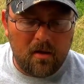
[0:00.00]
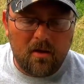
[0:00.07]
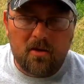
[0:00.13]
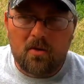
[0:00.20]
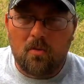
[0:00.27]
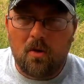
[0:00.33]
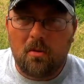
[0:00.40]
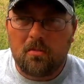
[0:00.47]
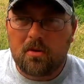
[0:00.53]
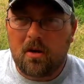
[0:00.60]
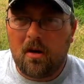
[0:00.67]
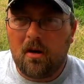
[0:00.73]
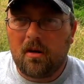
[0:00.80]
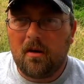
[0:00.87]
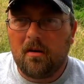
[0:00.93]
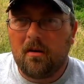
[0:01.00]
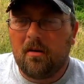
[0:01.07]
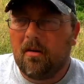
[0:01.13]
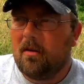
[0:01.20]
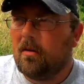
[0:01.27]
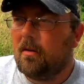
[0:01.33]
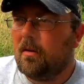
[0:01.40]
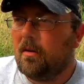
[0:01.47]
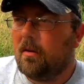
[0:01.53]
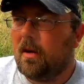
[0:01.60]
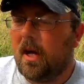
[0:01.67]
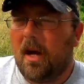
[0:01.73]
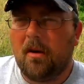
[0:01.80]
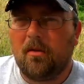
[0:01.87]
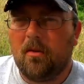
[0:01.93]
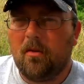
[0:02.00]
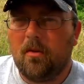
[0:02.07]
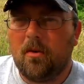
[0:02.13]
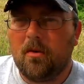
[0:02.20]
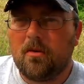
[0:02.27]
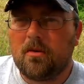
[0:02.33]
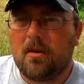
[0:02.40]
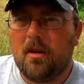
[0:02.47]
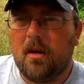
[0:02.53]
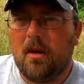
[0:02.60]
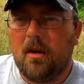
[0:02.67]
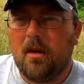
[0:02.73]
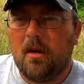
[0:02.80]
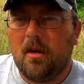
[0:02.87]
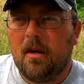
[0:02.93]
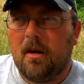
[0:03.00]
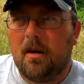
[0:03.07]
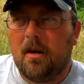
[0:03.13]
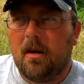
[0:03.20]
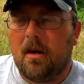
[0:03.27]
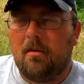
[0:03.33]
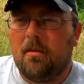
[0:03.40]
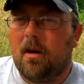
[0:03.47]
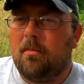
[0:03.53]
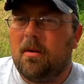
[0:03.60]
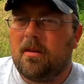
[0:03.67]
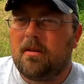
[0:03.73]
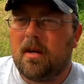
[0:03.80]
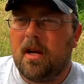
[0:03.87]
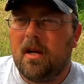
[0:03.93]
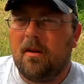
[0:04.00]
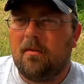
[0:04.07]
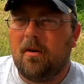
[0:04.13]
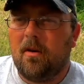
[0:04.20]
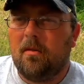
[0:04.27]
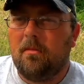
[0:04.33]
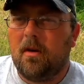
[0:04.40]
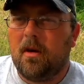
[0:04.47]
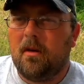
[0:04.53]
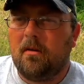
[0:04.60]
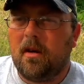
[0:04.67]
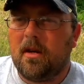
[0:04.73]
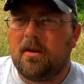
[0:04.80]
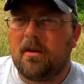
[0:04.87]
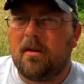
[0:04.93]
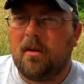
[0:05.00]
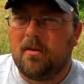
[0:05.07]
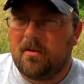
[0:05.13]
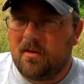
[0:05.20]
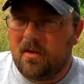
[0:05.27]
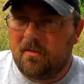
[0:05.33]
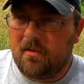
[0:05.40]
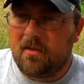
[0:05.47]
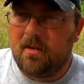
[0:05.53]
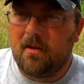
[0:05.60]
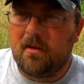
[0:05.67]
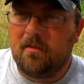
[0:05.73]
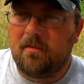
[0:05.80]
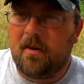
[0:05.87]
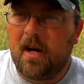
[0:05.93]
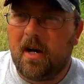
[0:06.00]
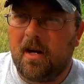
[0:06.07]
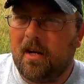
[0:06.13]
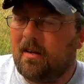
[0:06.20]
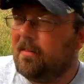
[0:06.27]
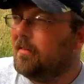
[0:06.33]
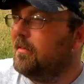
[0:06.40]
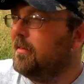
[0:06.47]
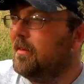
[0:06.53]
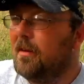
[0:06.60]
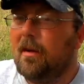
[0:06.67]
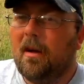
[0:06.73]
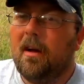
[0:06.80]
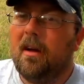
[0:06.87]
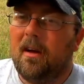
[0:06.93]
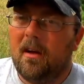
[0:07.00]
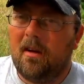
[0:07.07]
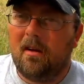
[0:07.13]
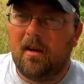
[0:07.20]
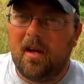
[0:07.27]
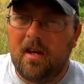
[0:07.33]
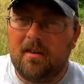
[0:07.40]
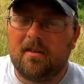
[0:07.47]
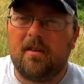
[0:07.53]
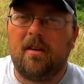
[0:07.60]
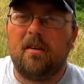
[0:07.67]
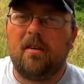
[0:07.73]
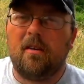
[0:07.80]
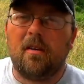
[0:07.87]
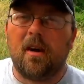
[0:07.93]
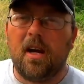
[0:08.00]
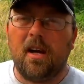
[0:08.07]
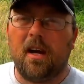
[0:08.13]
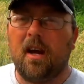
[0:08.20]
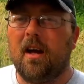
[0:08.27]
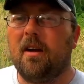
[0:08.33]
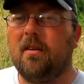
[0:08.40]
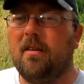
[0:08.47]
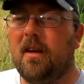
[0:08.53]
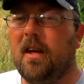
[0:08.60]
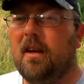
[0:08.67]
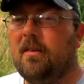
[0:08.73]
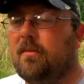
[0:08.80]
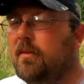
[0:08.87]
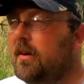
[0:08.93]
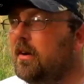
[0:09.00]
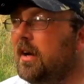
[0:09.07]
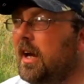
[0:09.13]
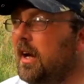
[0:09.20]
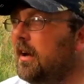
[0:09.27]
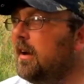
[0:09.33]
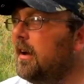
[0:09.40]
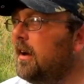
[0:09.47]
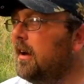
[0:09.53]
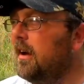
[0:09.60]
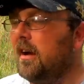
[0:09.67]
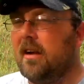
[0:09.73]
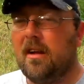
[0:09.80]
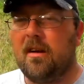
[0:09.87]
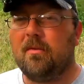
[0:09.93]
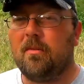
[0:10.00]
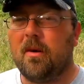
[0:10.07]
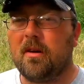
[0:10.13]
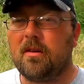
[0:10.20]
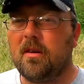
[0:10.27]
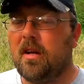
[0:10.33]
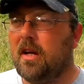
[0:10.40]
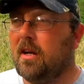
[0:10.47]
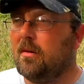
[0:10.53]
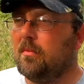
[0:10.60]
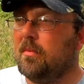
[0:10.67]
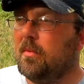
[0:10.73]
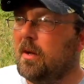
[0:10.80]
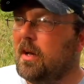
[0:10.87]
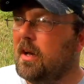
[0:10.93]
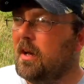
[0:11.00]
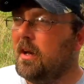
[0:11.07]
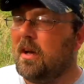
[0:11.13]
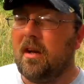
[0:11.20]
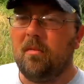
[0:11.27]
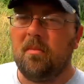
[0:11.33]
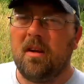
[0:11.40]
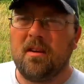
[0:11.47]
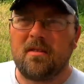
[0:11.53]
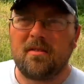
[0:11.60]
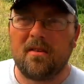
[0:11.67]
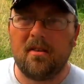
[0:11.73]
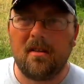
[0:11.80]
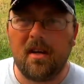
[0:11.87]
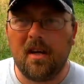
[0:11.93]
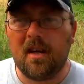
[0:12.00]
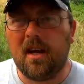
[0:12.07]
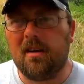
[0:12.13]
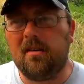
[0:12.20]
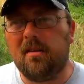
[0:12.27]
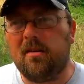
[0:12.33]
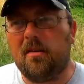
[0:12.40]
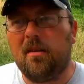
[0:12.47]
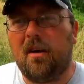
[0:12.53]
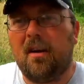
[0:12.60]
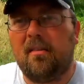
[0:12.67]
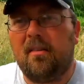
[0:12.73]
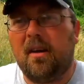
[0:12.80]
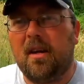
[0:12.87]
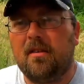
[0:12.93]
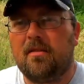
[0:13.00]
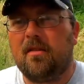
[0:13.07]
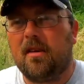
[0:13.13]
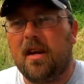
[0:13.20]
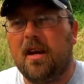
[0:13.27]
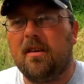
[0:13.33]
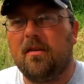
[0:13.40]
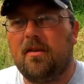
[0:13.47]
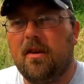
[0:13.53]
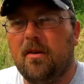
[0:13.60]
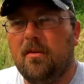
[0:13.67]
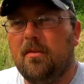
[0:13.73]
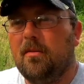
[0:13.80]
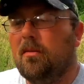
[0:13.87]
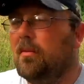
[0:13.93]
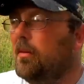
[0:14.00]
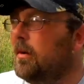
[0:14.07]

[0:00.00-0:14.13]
Swamp Stalker Outdoors. I may be saying it wrong, but it'll get you close enough that you can find it. He's another great guy. He's funny. I love watching him. Him and his son get out and do a lot of things together too.